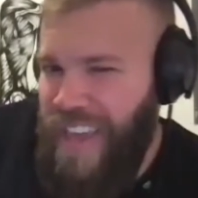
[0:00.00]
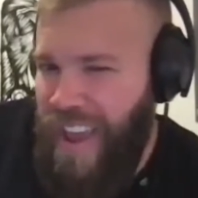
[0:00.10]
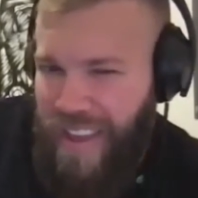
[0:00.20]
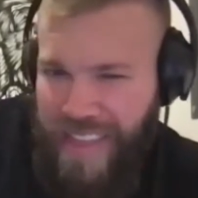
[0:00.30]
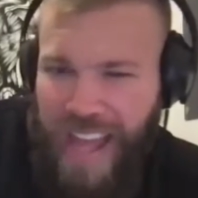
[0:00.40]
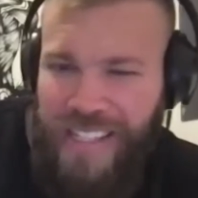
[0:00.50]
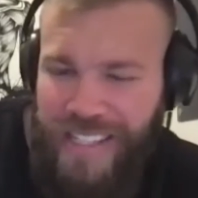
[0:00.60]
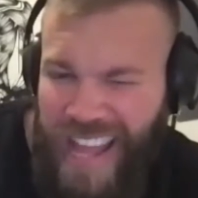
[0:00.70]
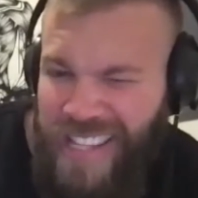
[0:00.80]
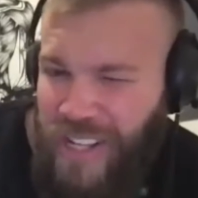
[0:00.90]
Yeah,
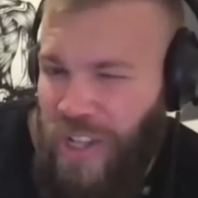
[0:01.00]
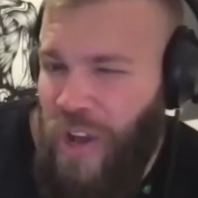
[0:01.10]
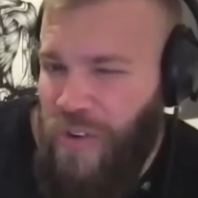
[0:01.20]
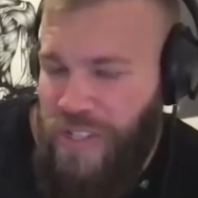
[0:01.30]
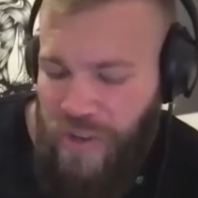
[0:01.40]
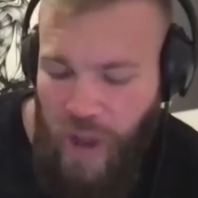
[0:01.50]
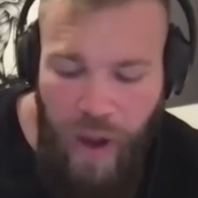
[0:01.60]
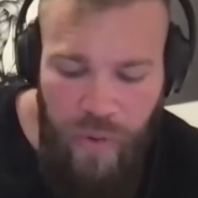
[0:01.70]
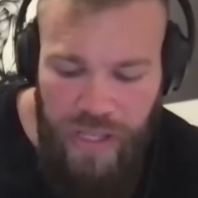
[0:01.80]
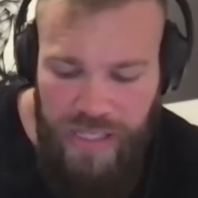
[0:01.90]
that's close to it.
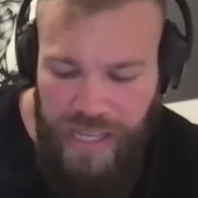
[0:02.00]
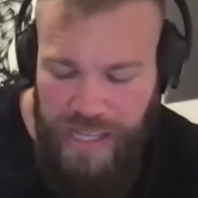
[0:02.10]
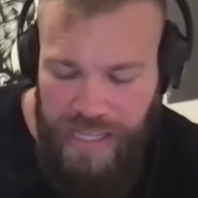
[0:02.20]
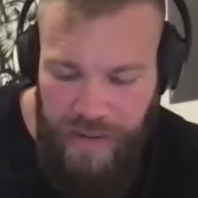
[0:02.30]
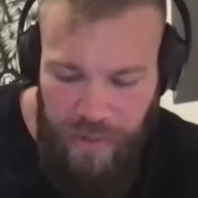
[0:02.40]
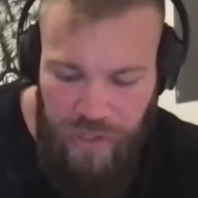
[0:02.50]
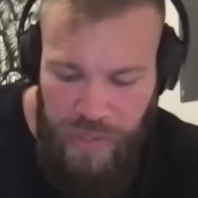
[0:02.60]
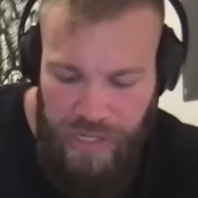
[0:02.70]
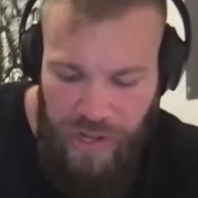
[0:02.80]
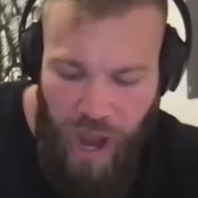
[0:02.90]
I wouldn't say the dimmer
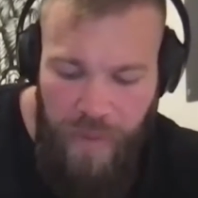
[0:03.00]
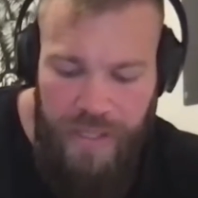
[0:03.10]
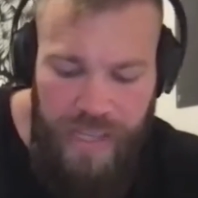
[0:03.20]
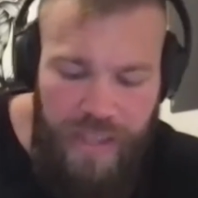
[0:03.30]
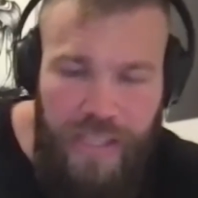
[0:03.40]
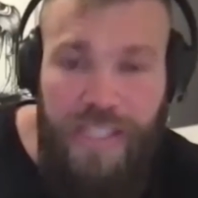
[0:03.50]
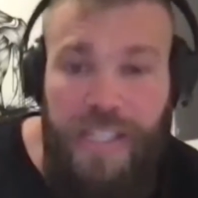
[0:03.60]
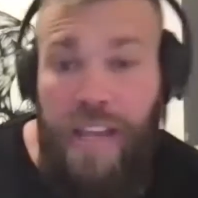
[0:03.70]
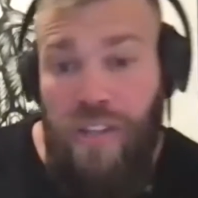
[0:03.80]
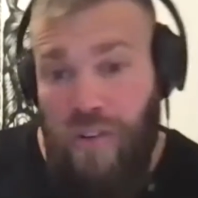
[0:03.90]
switch. I would say the
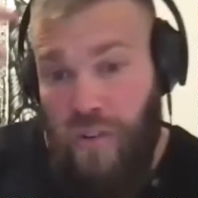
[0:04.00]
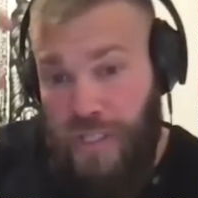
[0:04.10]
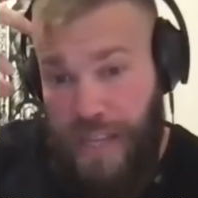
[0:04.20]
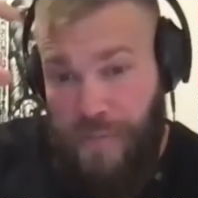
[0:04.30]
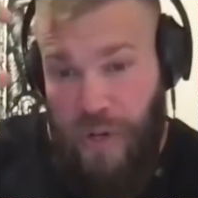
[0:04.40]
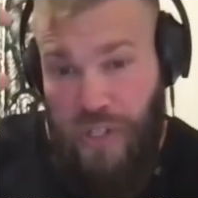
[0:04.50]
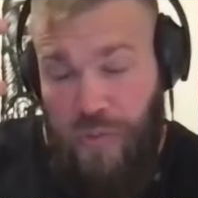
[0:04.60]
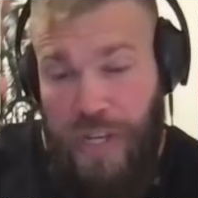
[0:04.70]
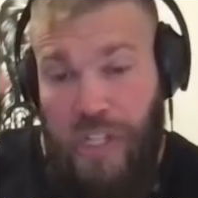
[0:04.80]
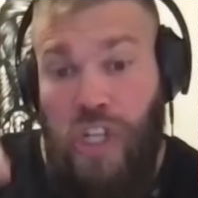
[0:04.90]
central dimmer
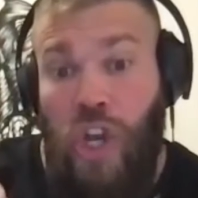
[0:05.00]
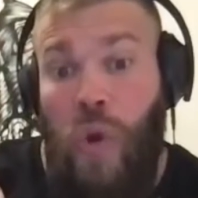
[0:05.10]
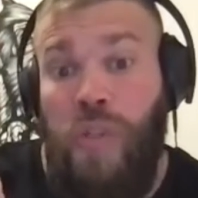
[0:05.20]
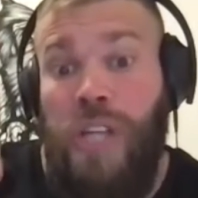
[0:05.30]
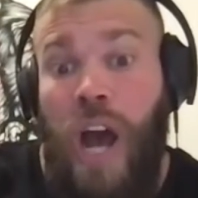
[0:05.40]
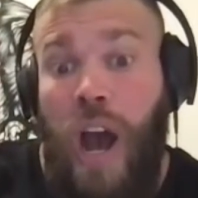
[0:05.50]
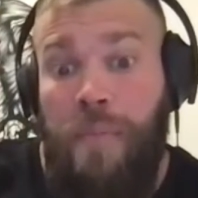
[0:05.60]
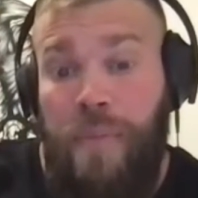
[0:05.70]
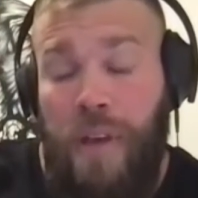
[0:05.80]
switch goes up.